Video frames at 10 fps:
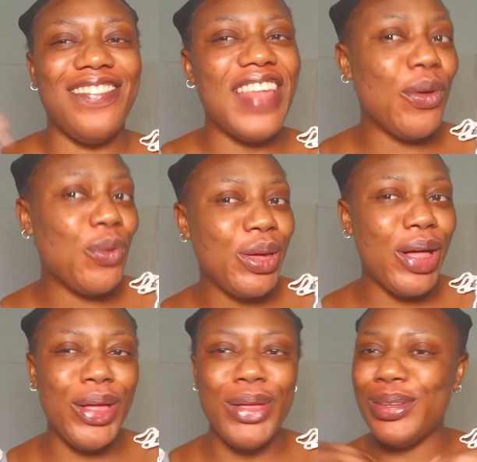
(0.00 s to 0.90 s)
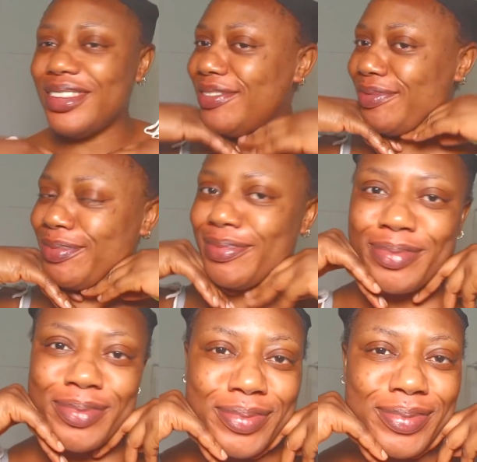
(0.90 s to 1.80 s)
That will be all.
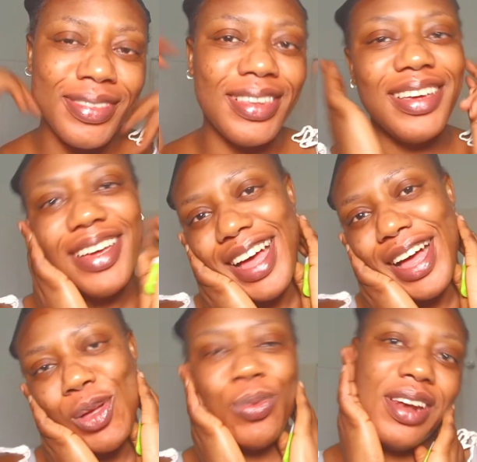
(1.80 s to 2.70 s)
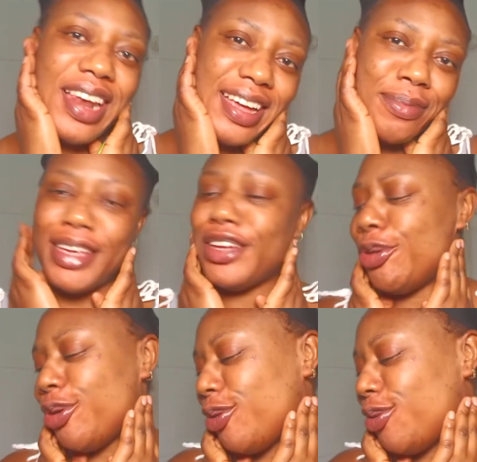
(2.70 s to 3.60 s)
I hope you like my video.